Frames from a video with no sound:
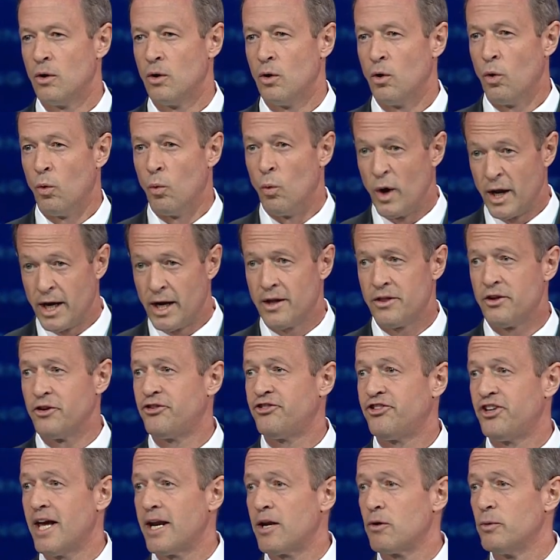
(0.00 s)
When others
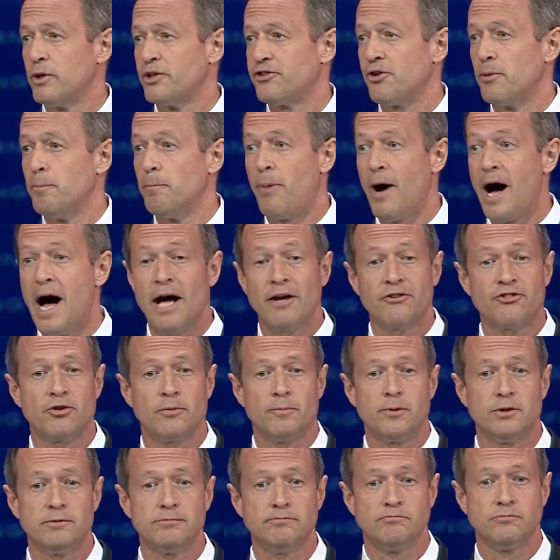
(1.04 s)
said it was
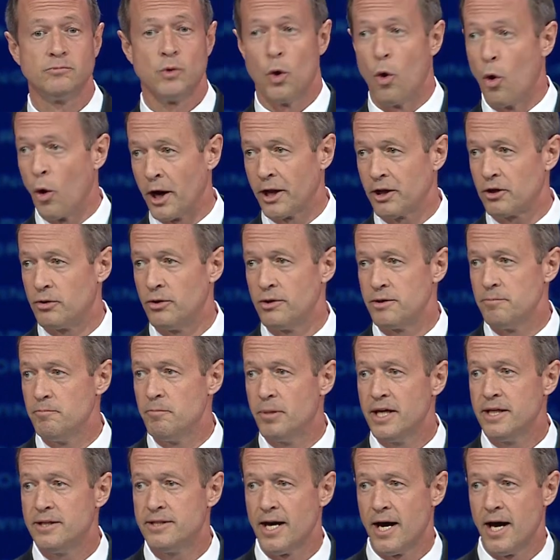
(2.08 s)
impossible or it couldn't
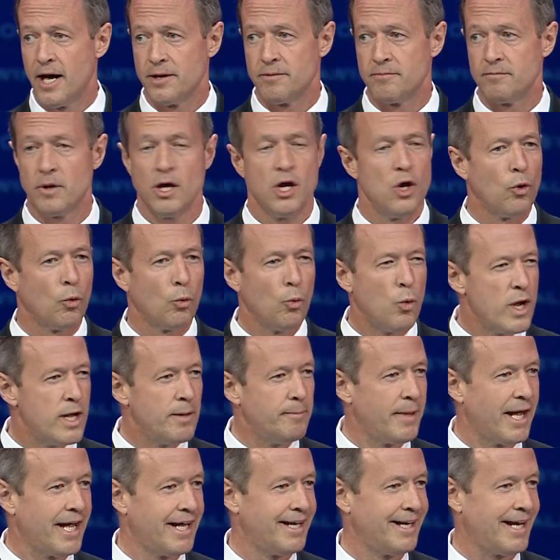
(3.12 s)
be done, we
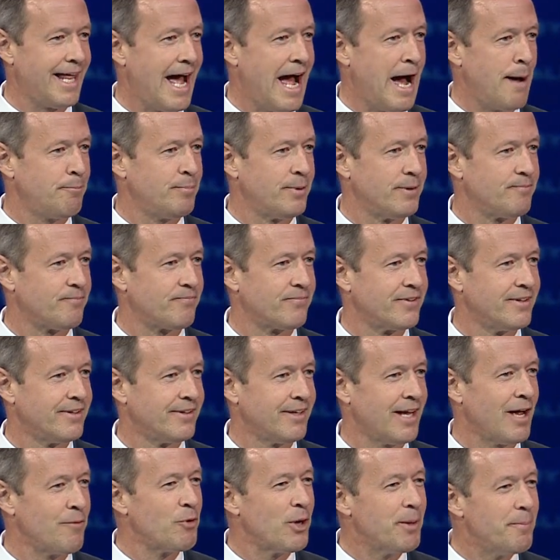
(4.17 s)
made it happen,
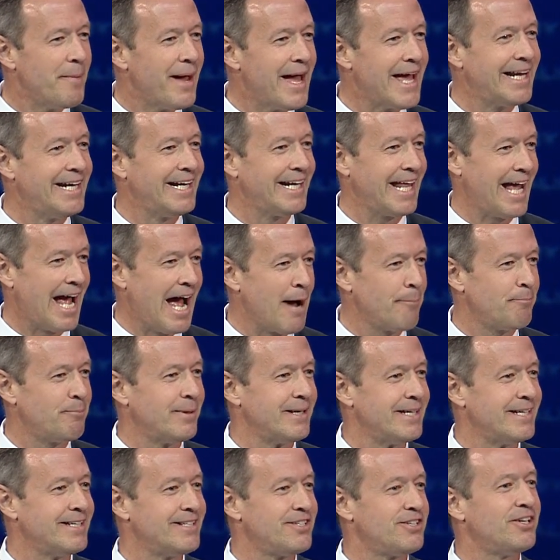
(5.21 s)
and we made it
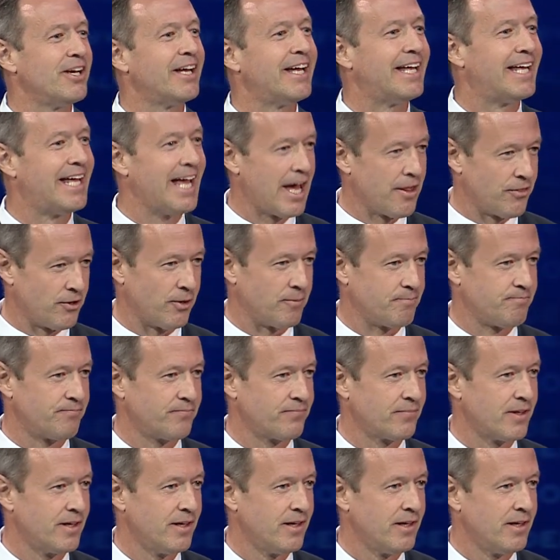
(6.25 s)
happen together.
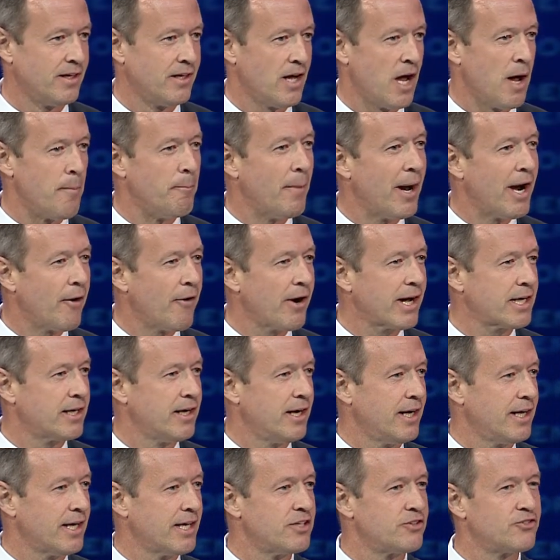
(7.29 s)

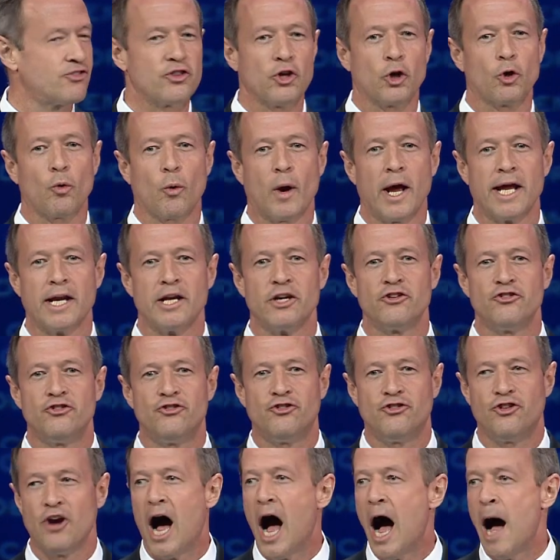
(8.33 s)
America is the greatest
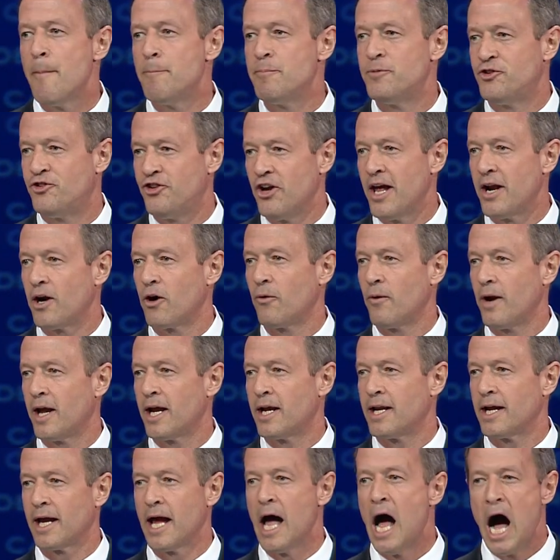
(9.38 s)

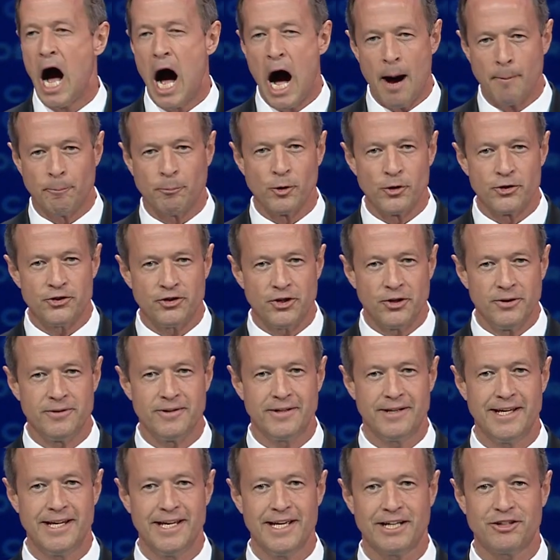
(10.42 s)
job-generating,
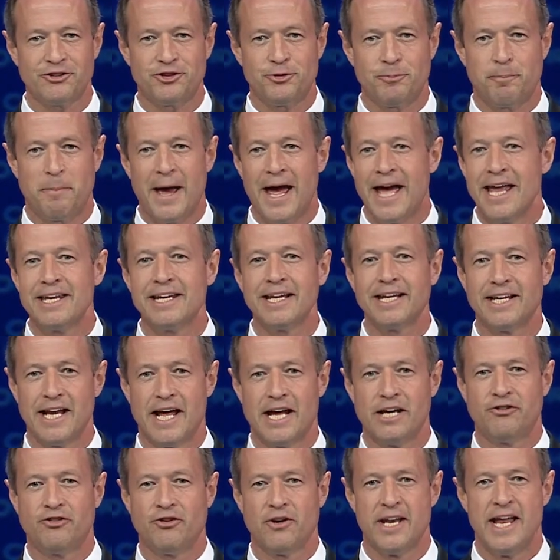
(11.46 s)
opportunity-expanding
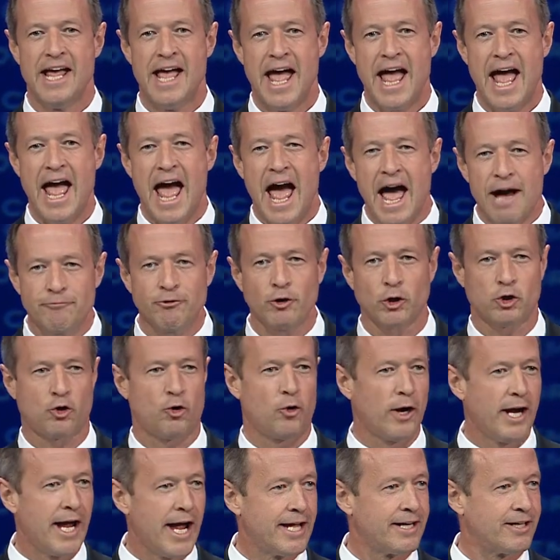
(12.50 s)
nation ever
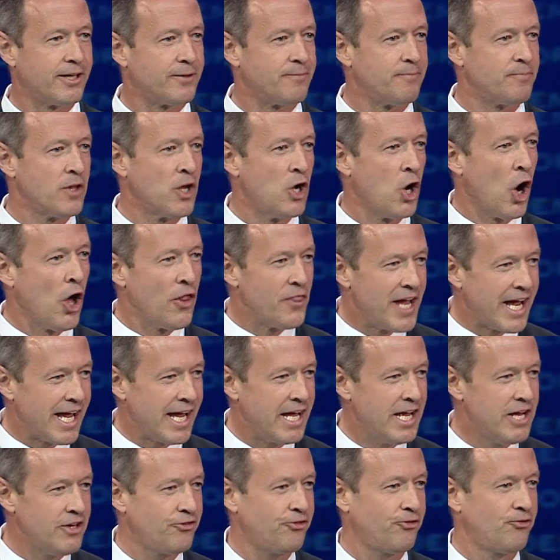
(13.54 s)
created on the
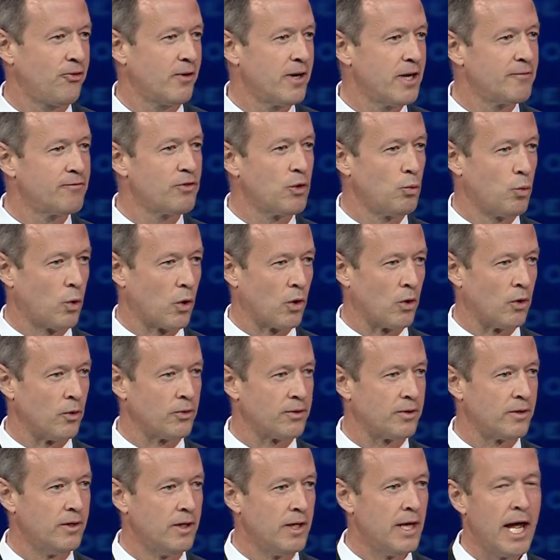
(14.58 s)
history of the world.
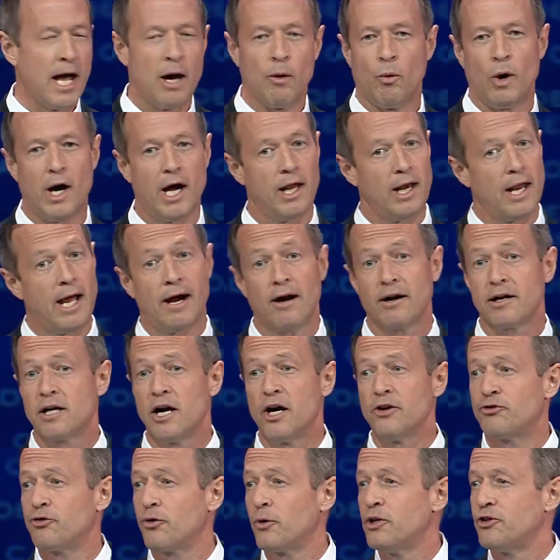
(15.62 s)
And while our
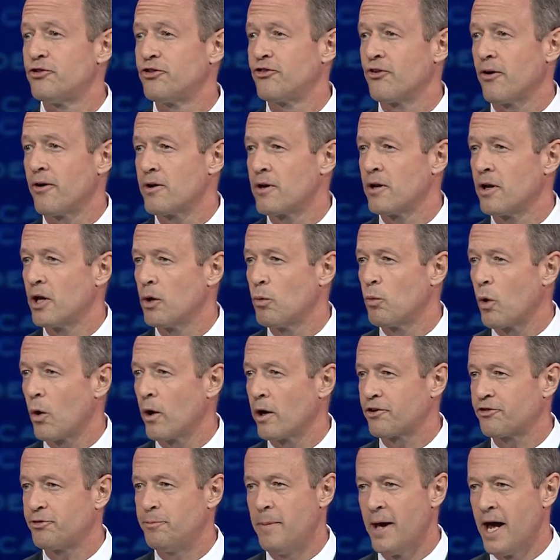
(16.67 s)
country certainly
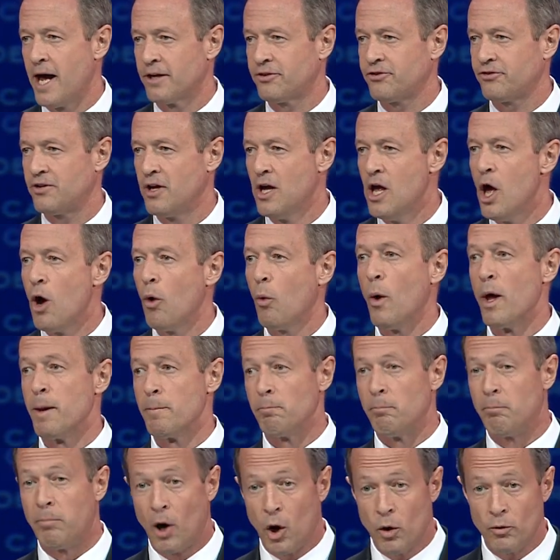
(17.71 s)
works best
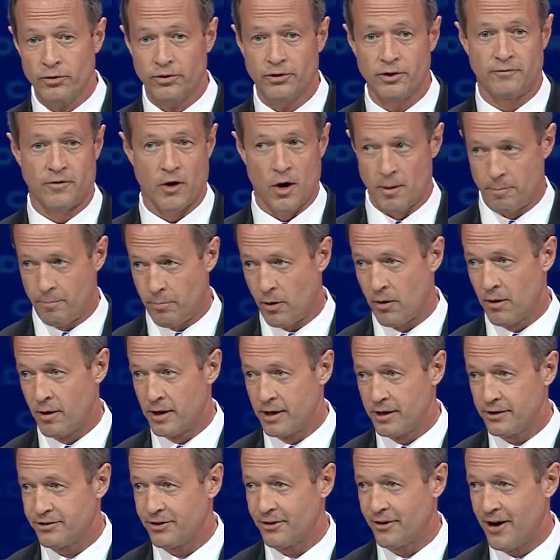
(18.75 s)
when both of our
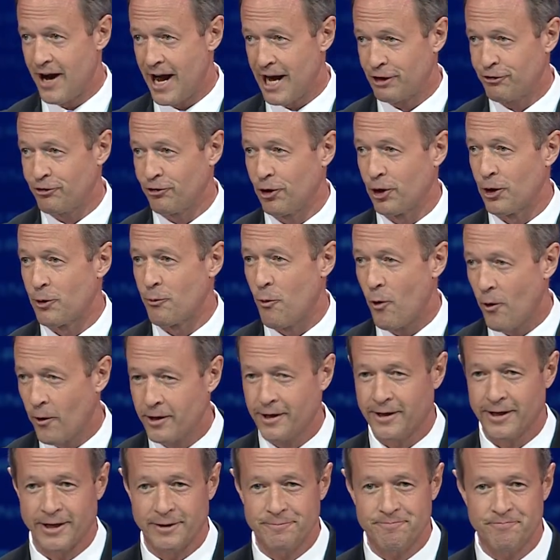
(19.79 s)
parties are actually
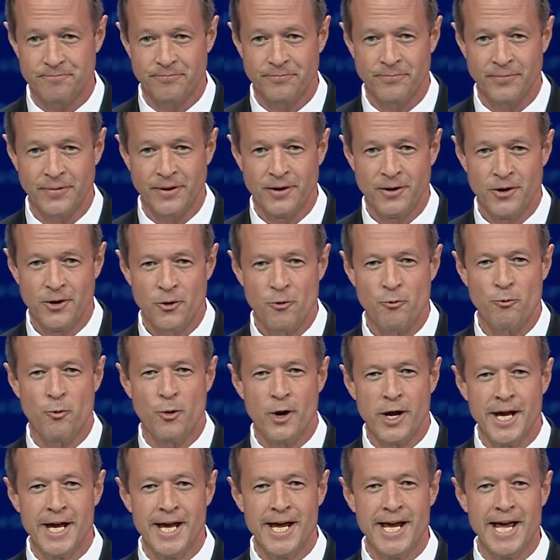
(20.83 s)
working,
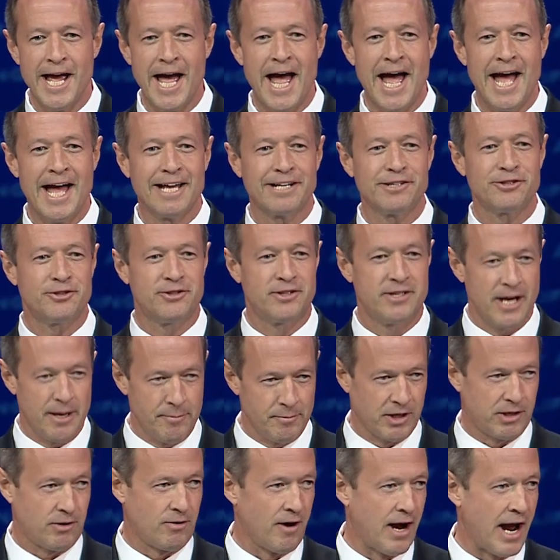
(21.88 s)
we as
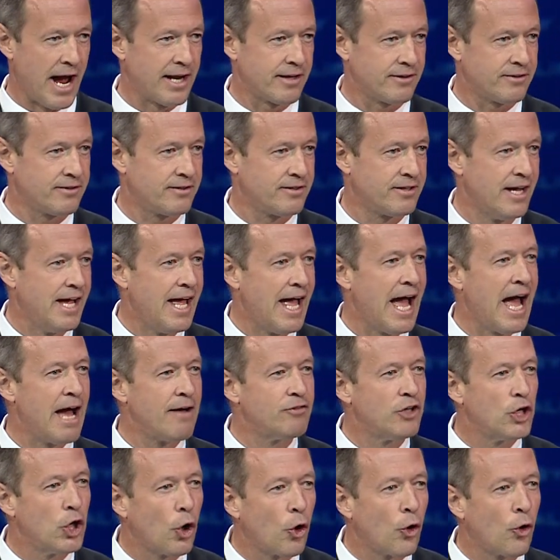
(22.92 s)
Democrats have
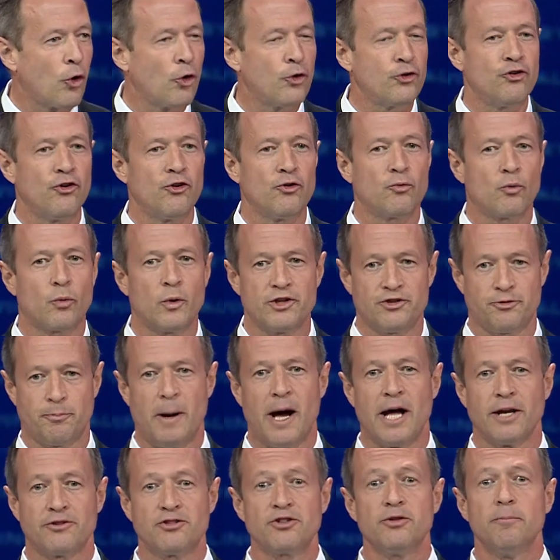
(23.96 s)
an urgent
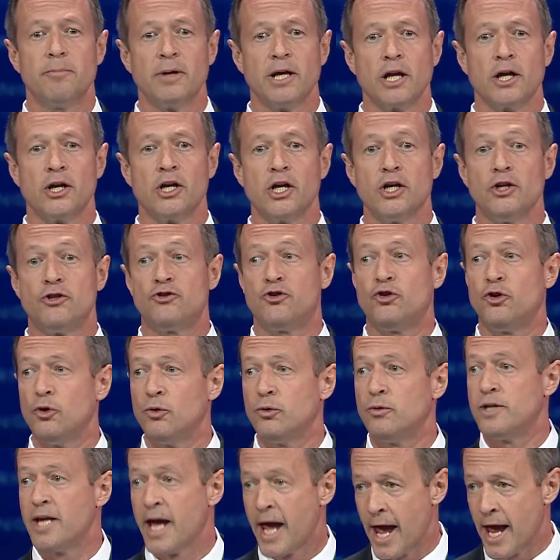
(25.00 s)
responsibility
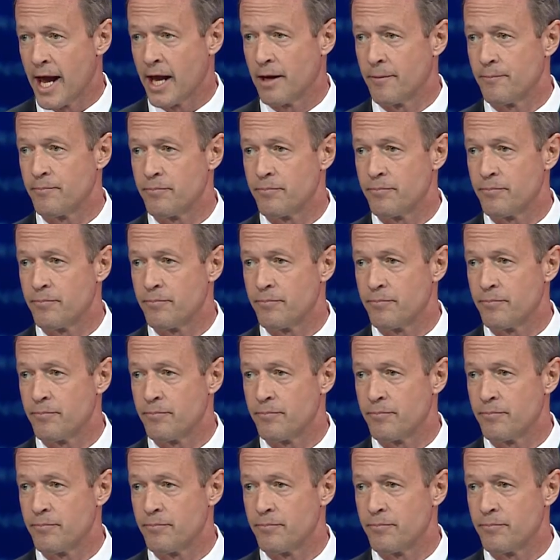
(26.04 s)
today.